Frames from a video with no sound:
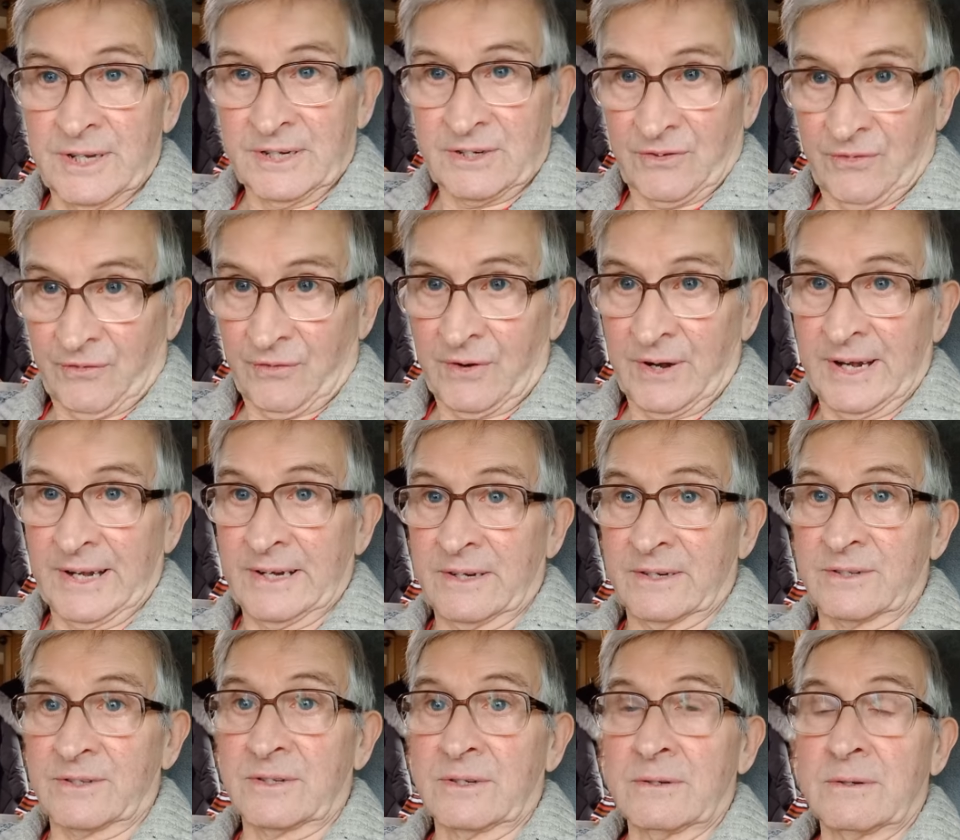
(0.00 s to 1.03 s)
this
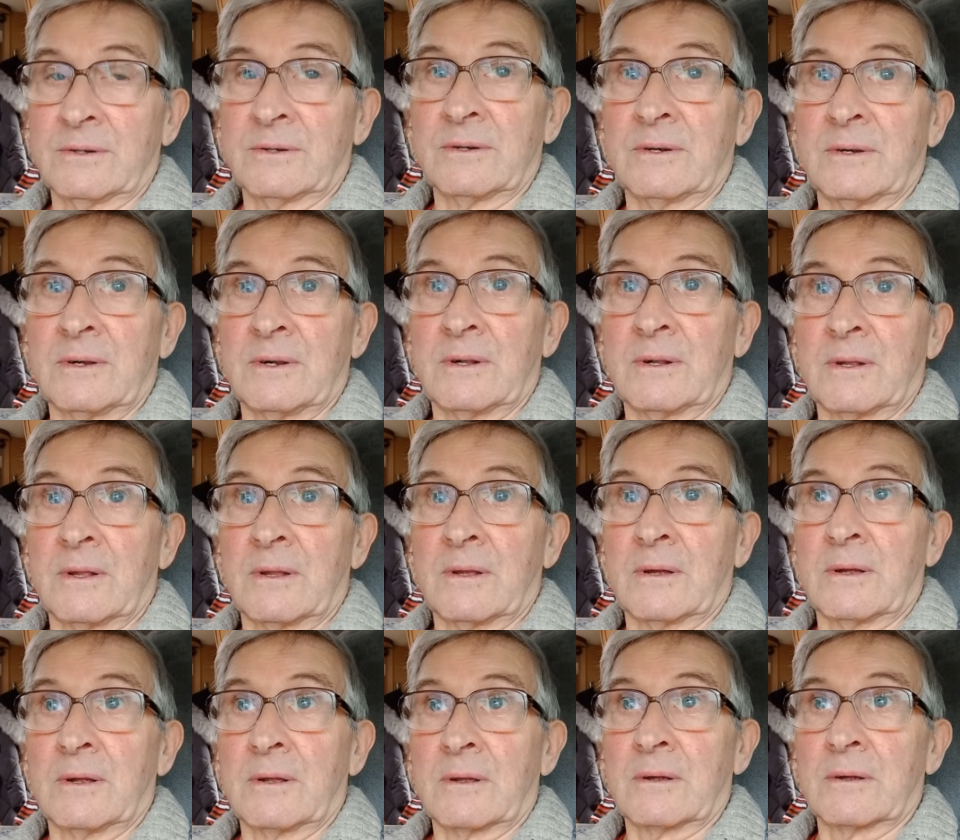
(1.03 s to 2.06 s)
friend
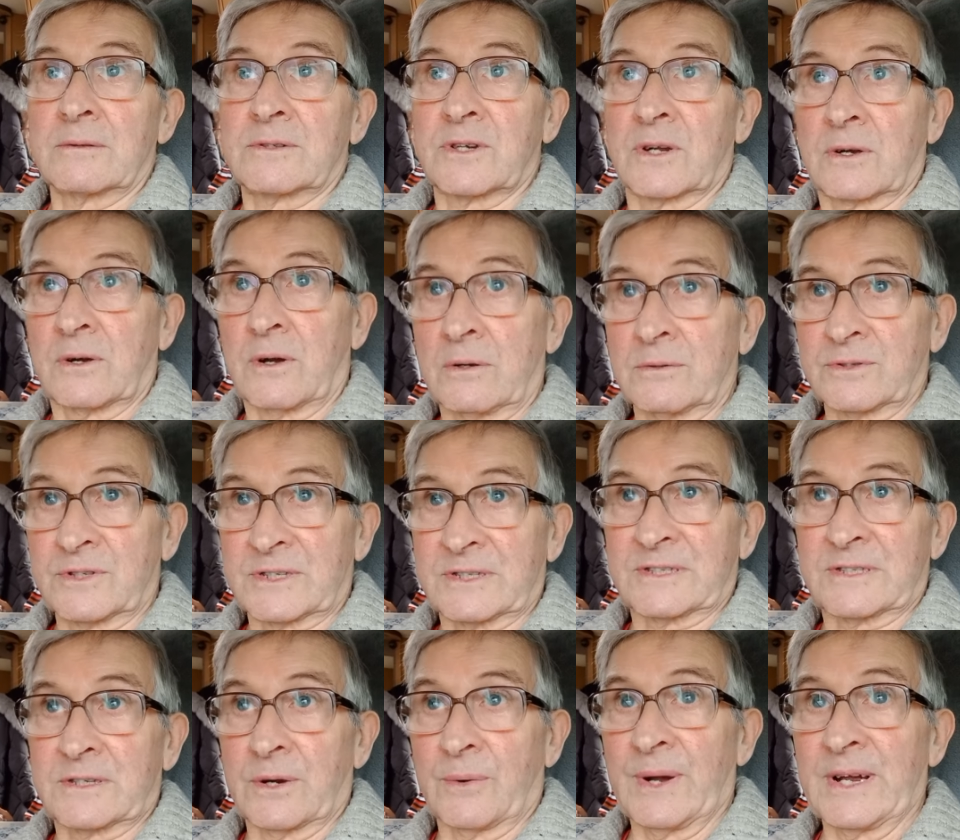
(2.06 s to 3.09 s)

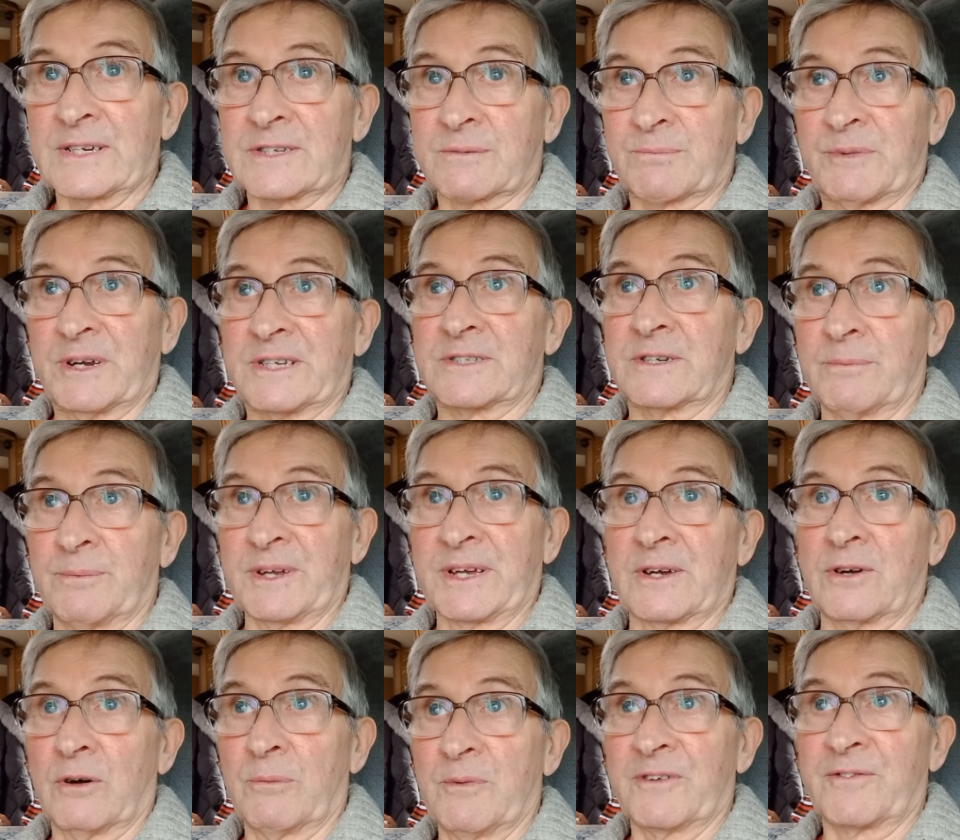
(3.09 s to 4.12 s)
to ask me to
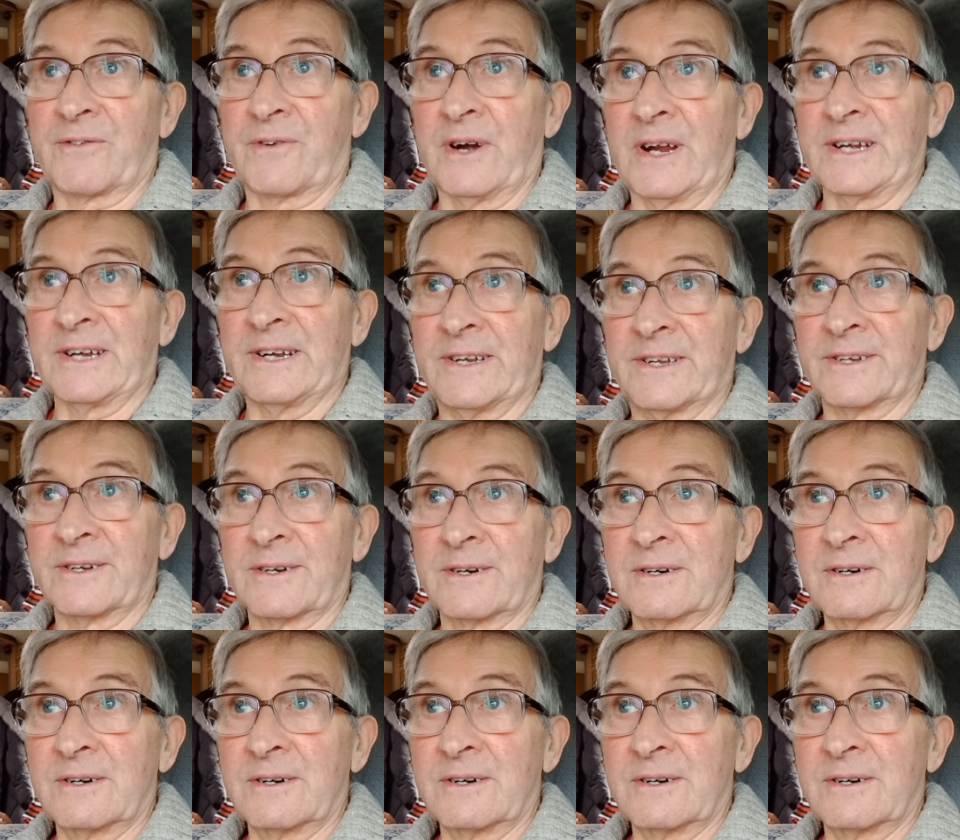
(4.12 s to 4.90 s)
become a friend.